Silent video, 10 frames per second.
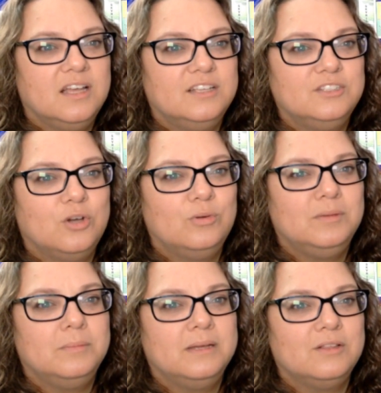and Tony
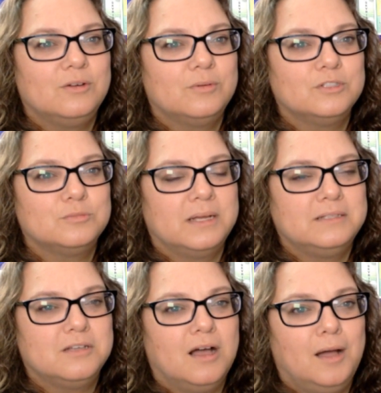Miller was my
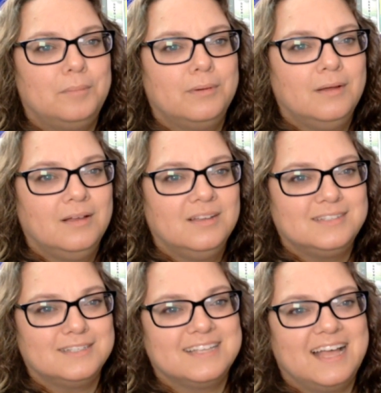top
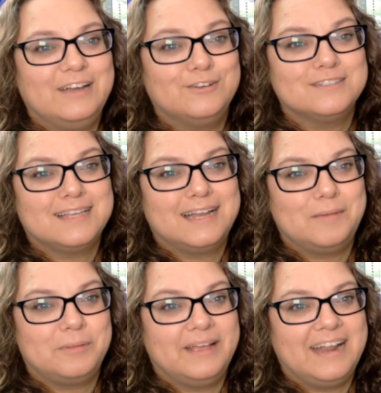designers that I
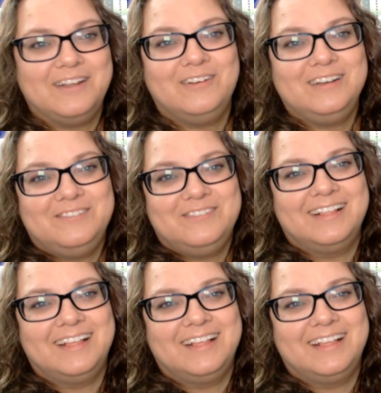played. I don't even